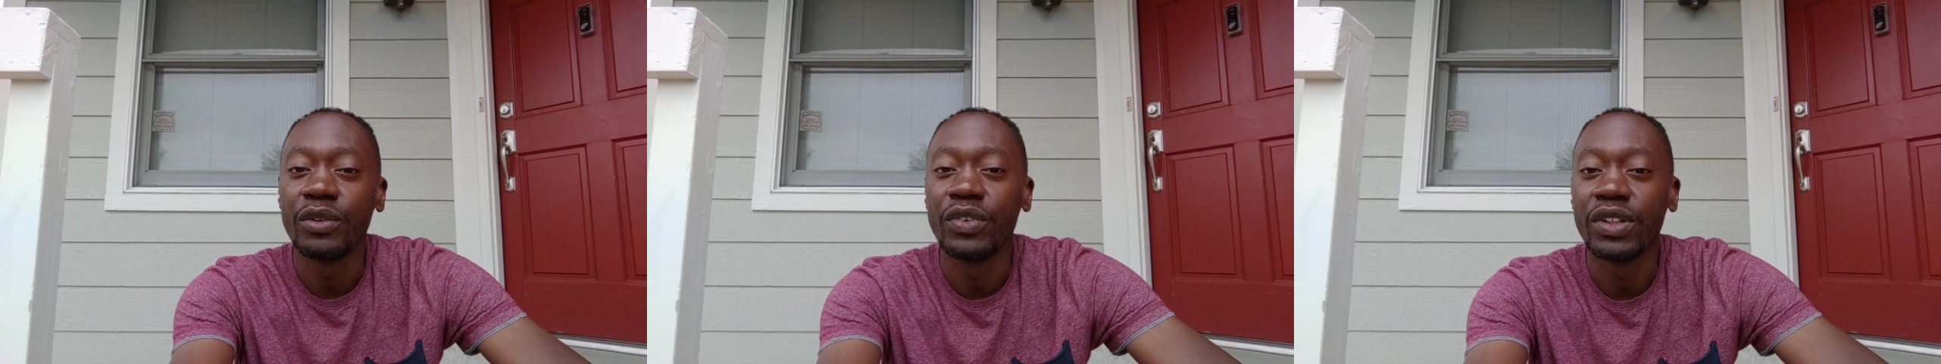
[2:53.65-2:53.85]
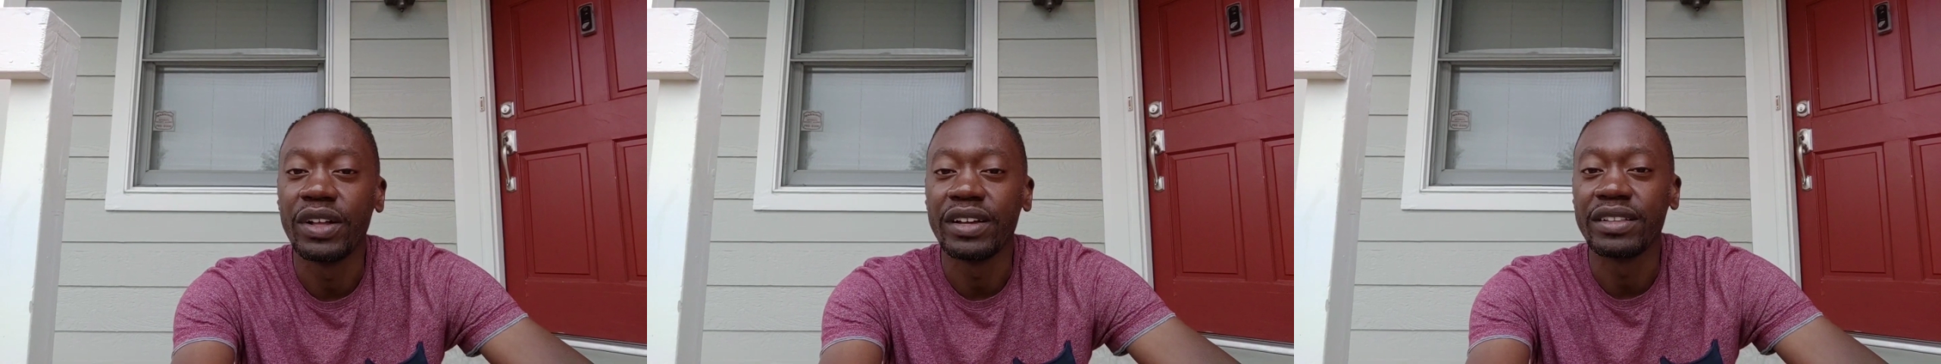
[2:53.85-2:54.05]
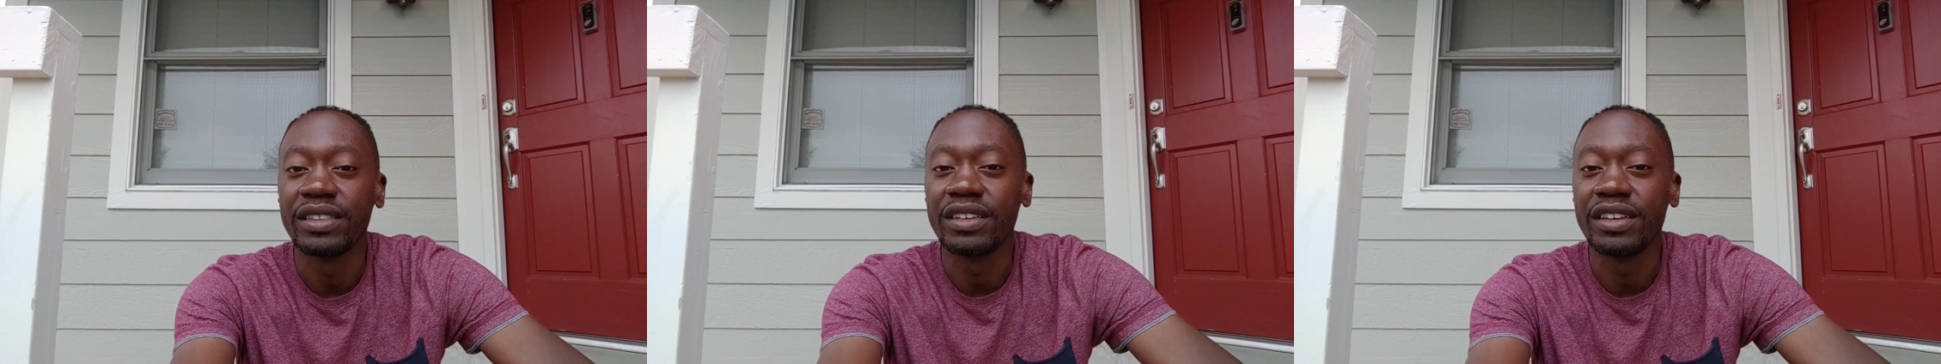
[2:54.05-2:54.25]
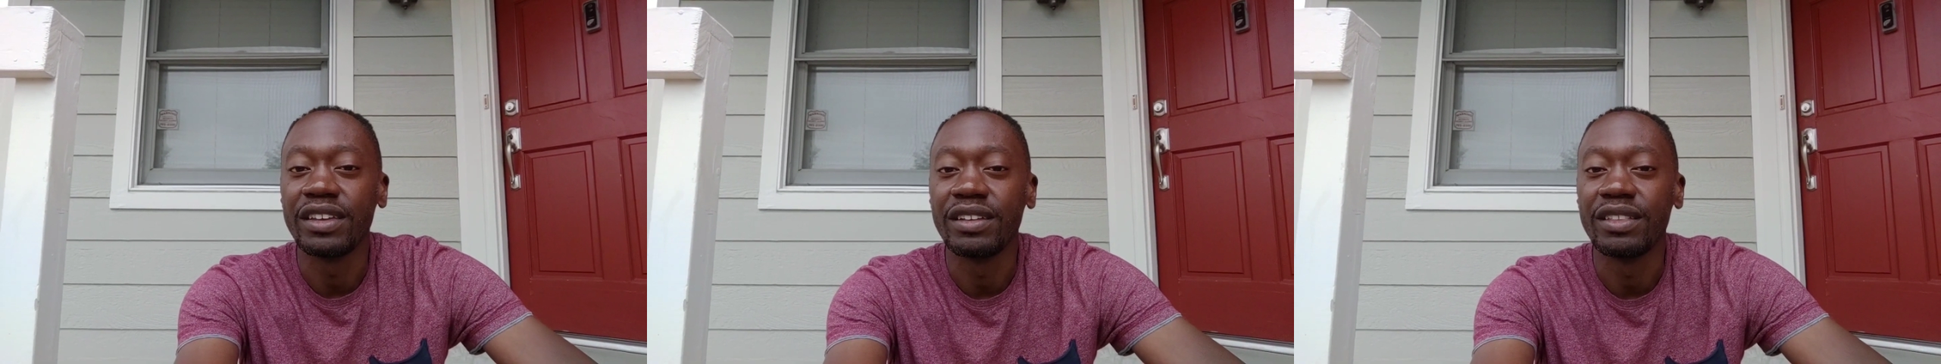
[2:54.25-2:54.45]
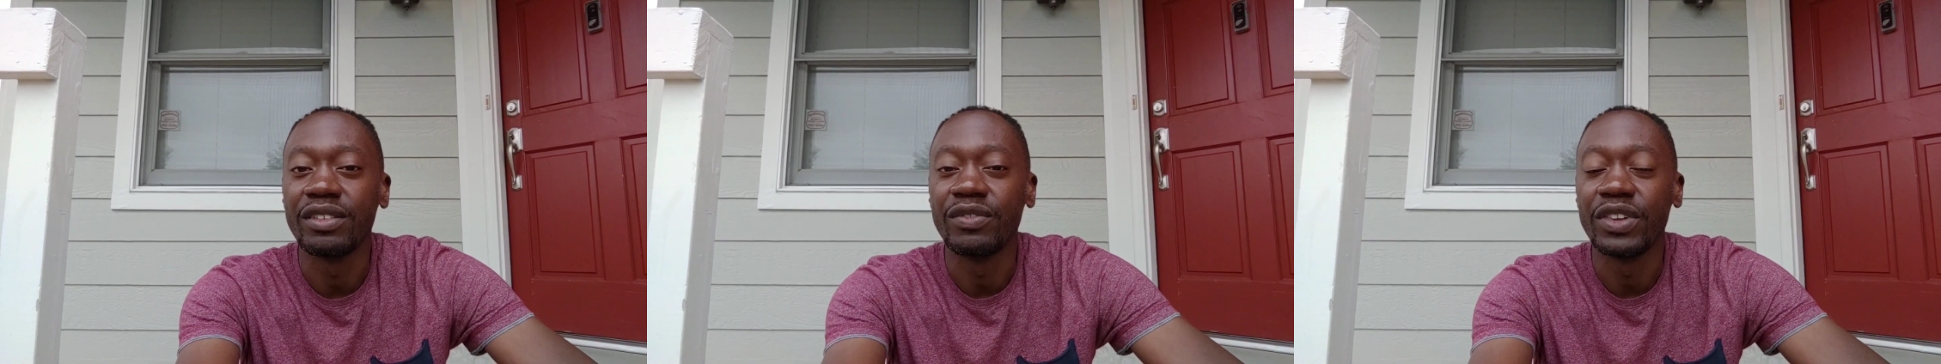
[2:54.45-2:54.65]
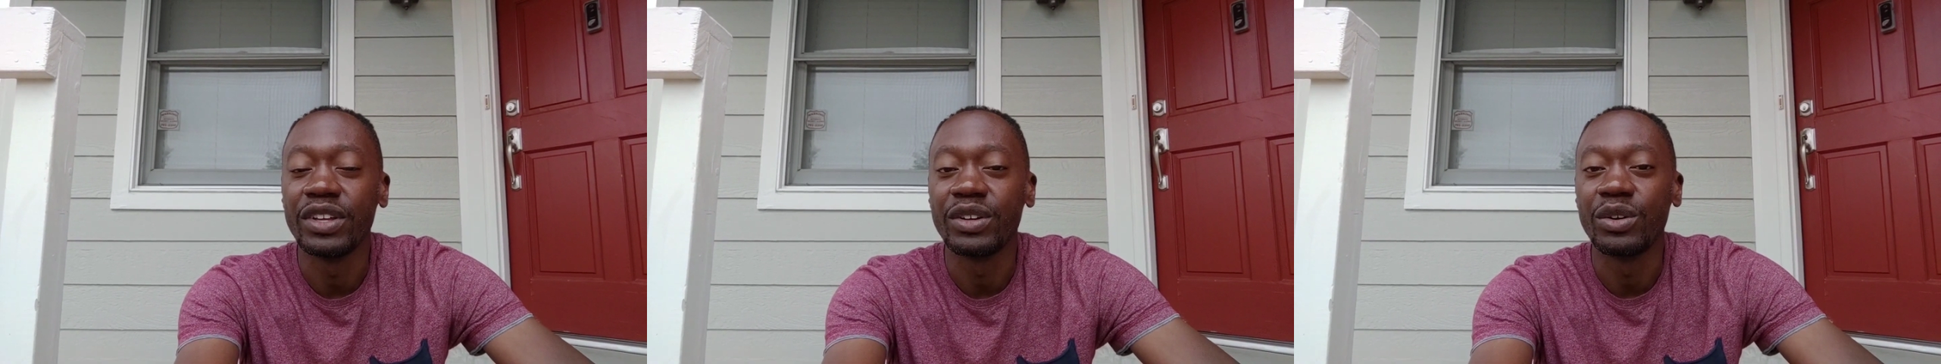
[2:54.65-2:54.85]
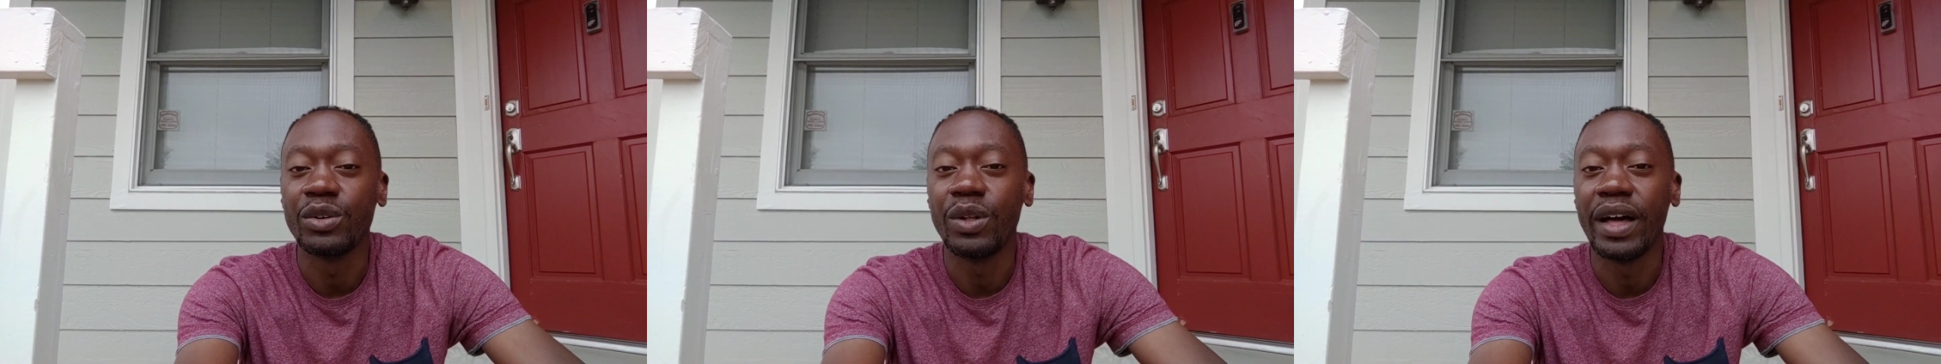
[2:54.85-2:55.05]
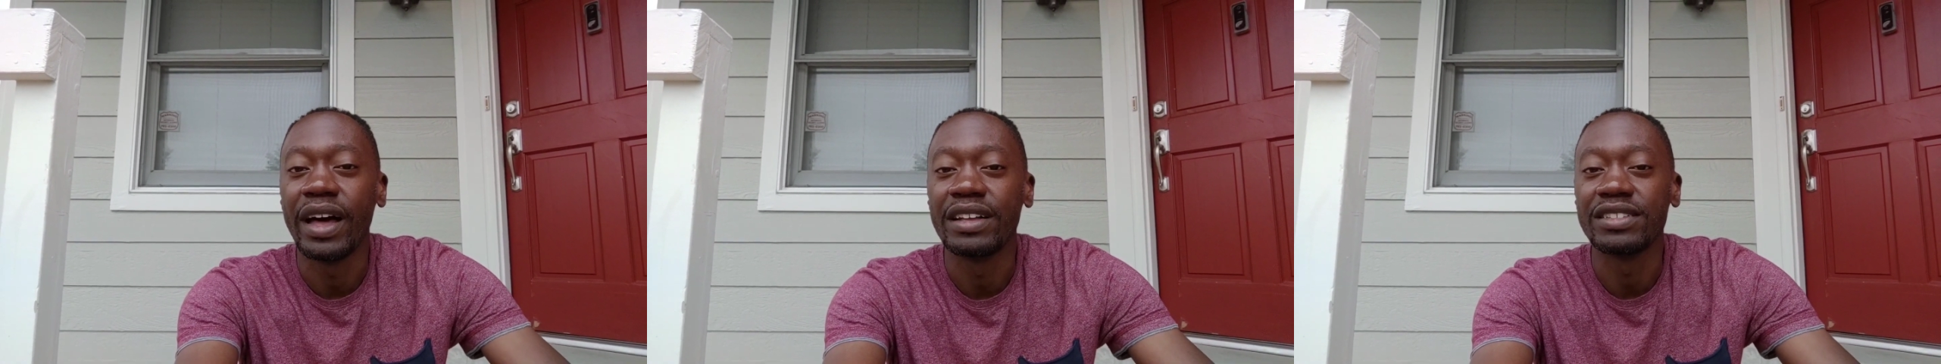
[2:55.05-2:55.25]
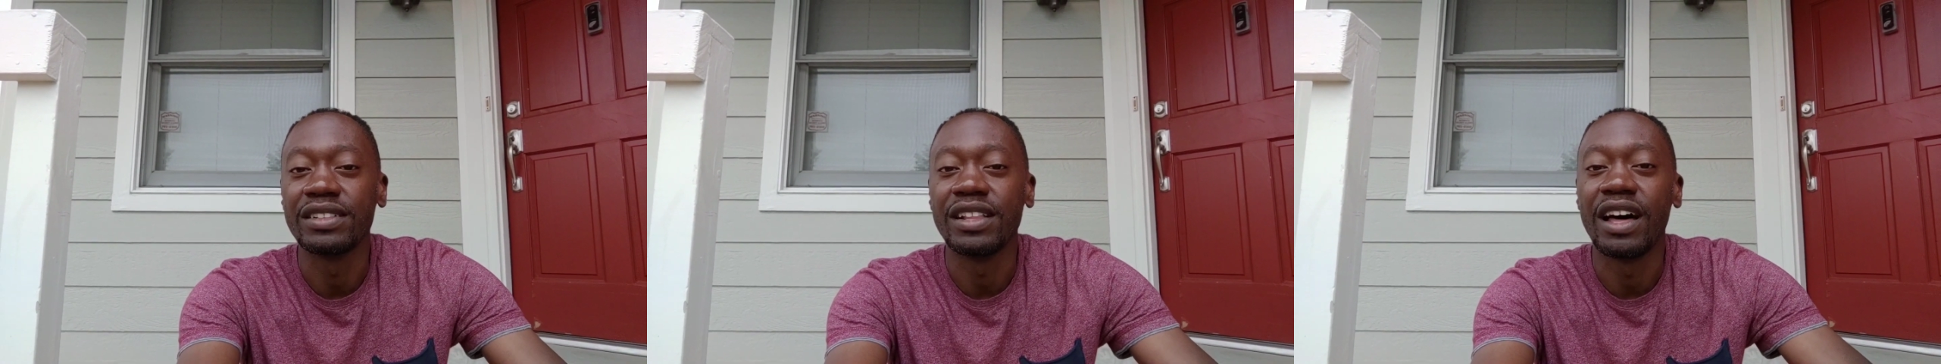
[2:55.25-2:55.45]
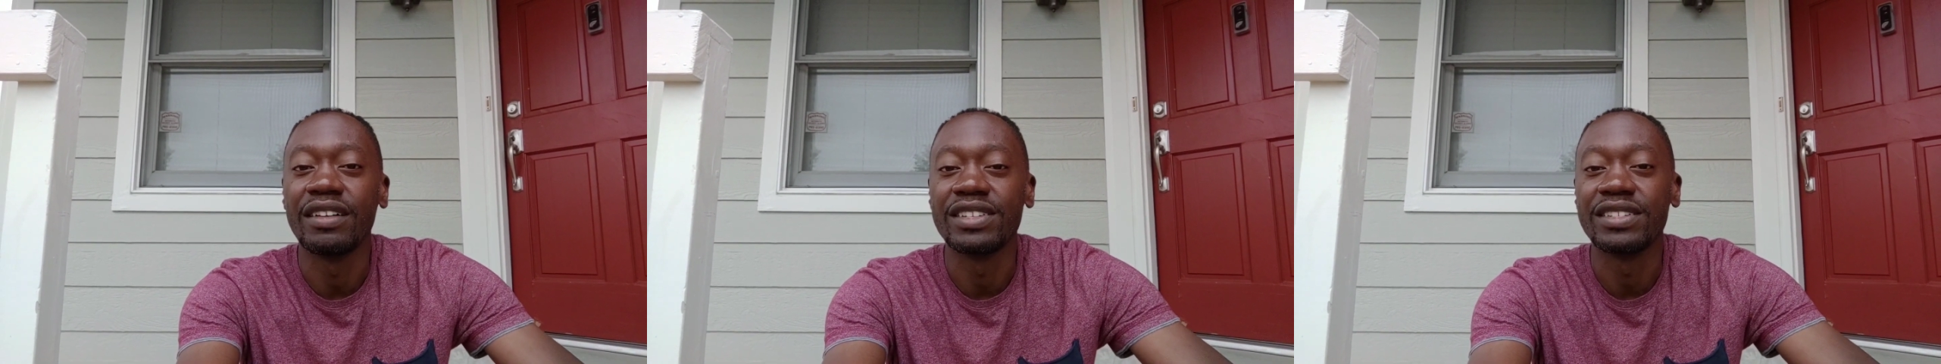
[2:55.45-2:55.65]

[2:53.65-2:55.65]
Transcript: I feel like the vehicle has a lot